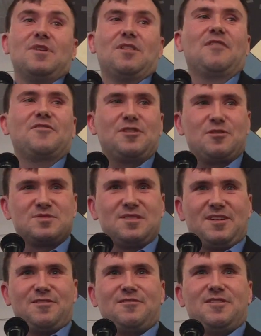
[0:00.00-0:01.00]
11 years
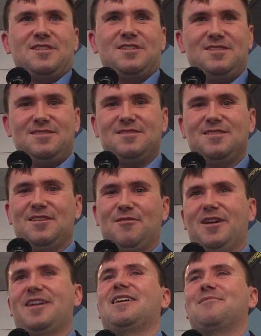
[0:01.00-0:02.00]
later,
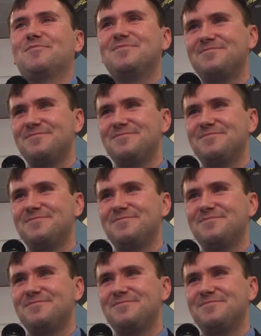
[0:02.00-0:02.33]
here I am.